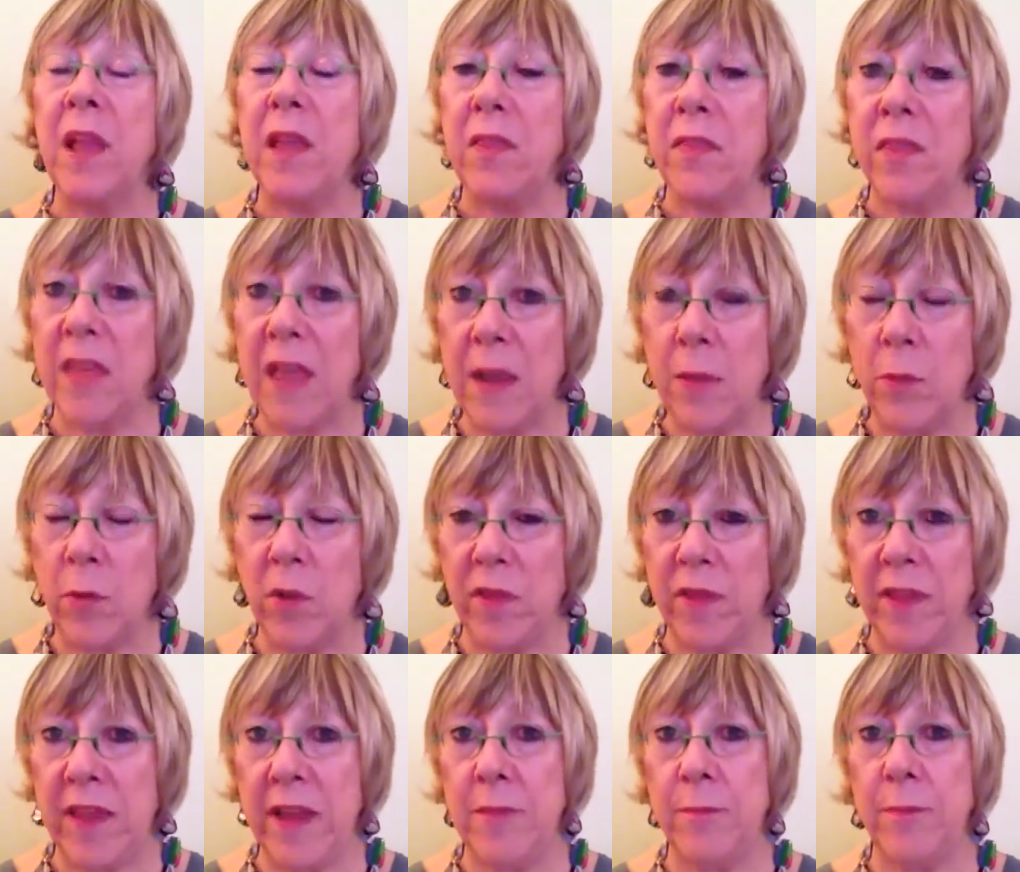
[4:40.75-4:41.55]
they will
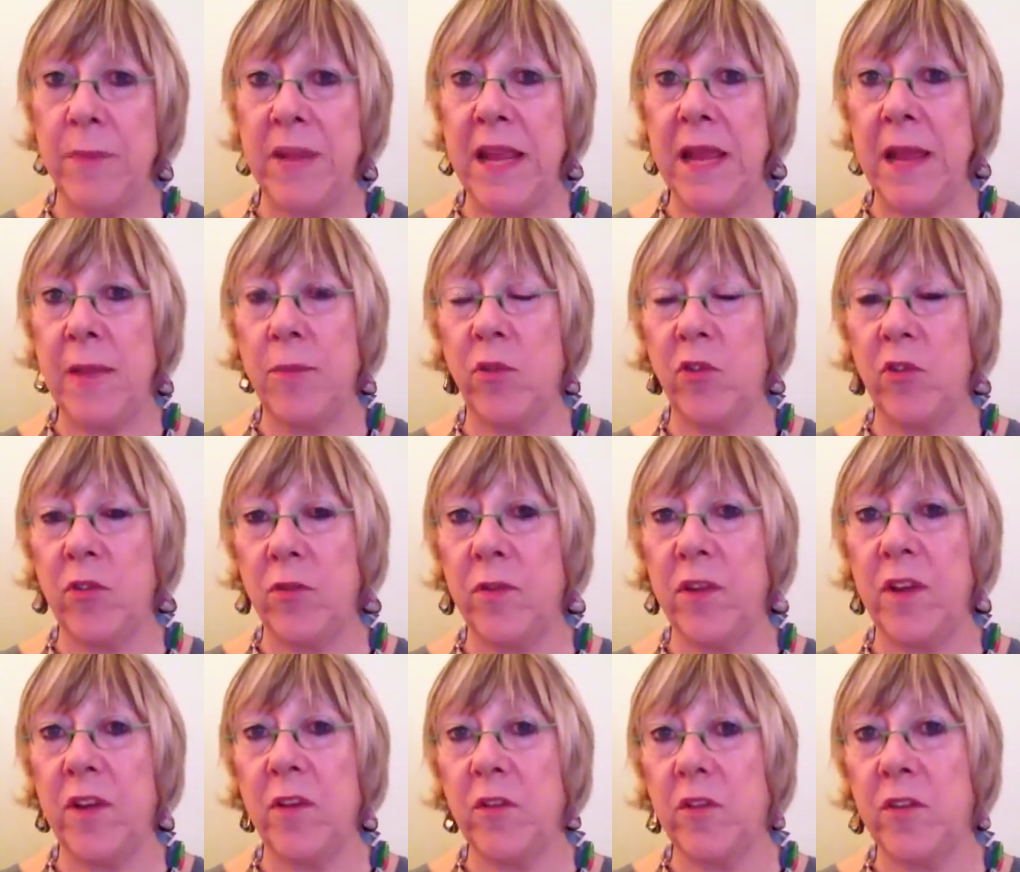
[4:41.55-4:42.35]
then be able to
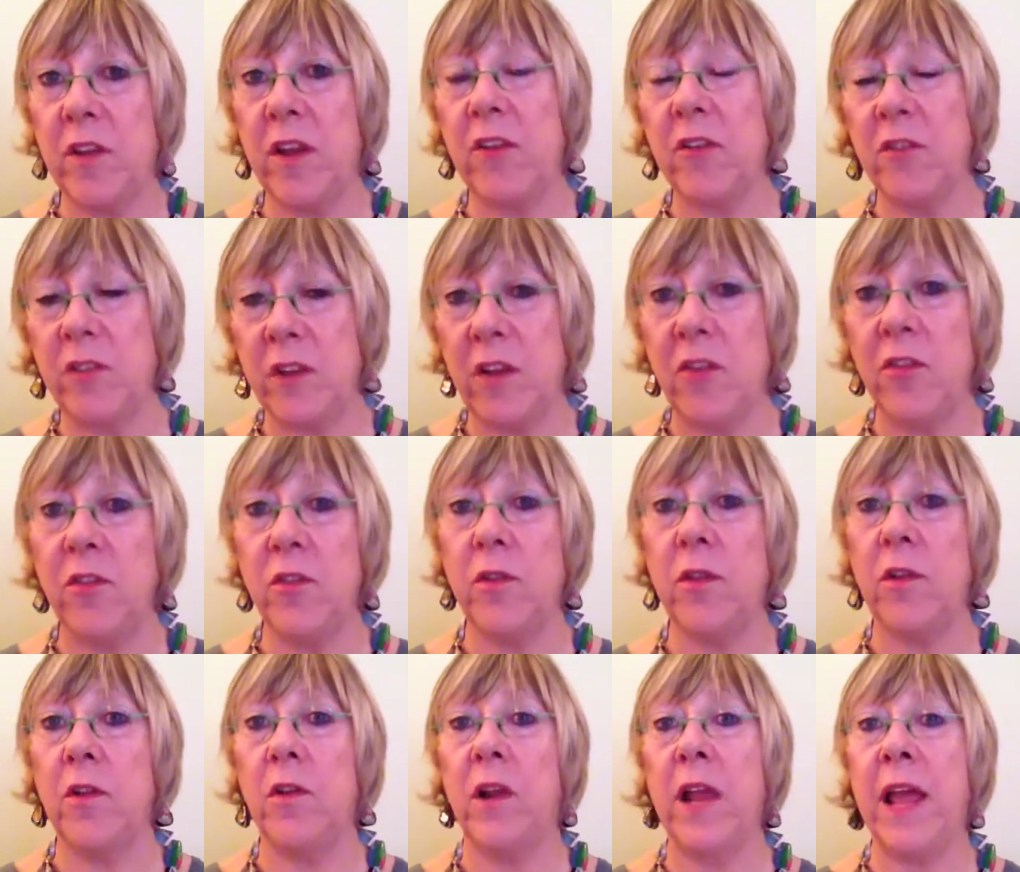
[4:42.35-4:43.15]
feel
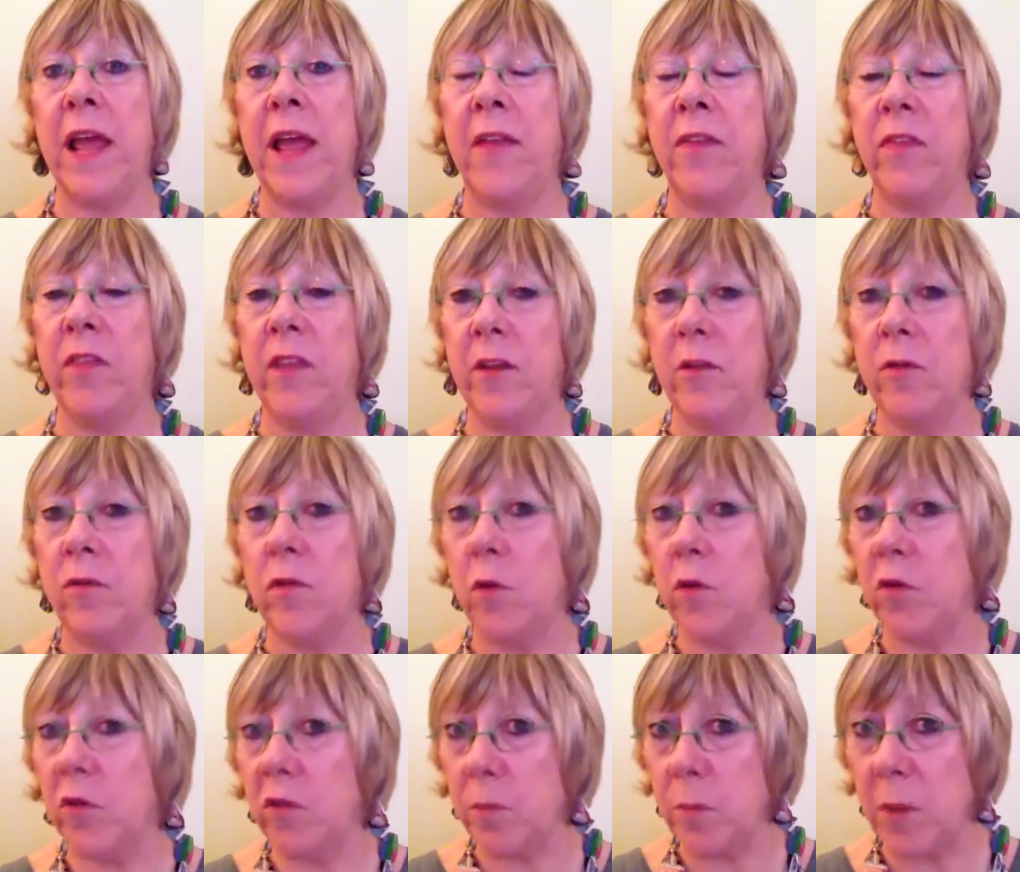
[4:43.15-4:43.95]
successful and
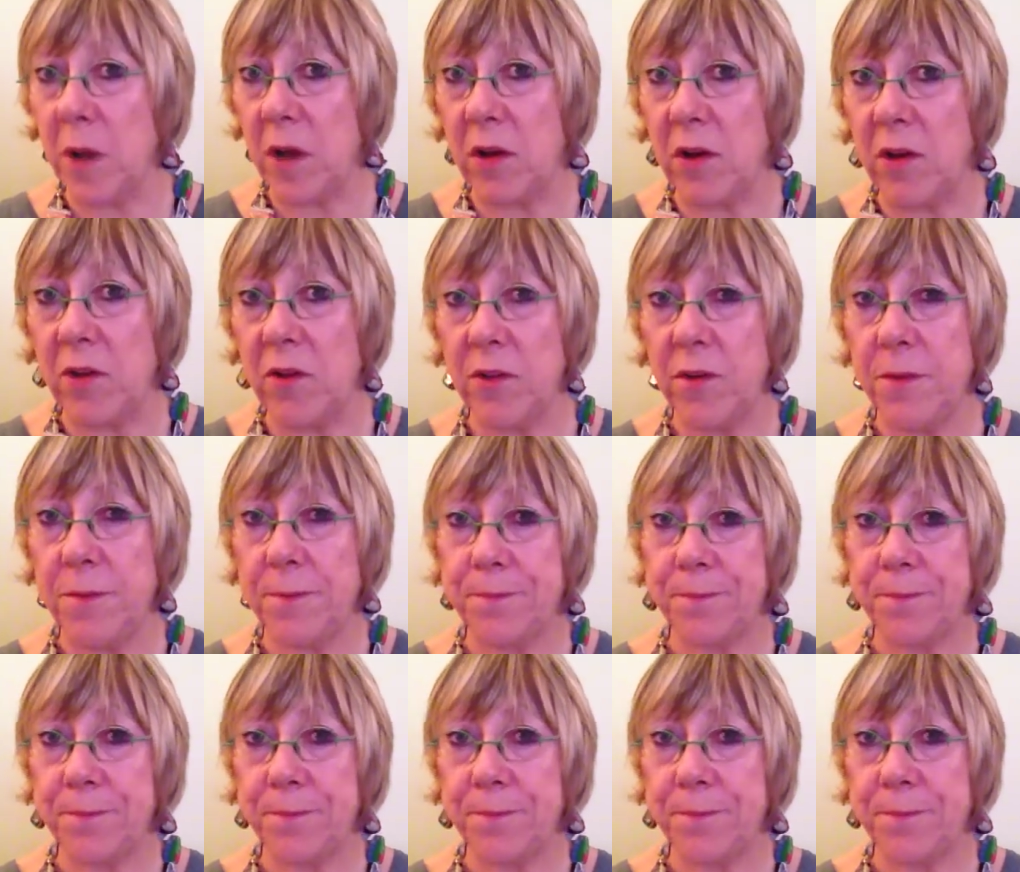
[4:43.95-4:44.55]
therefore smart.